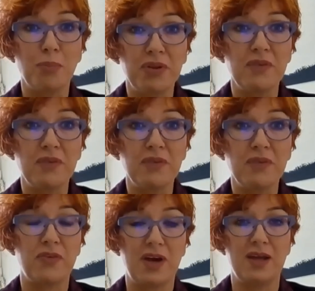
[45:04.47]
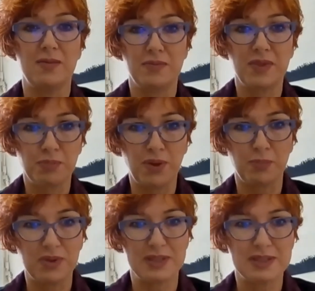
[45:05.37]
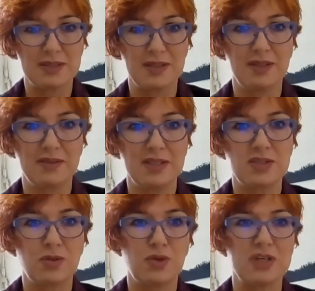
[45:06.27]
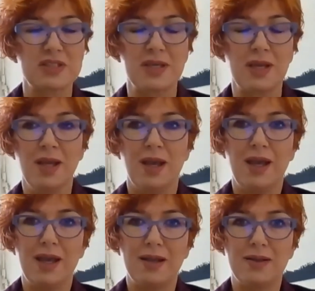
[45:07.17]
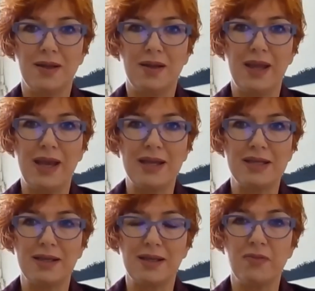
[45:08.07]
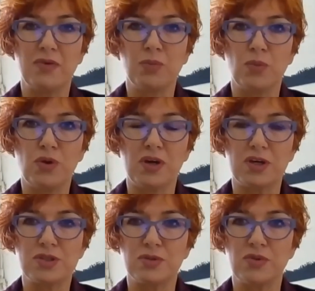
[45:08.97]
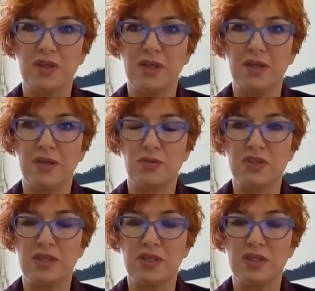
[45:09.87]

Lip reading: amplify populist discourse and adding even more to the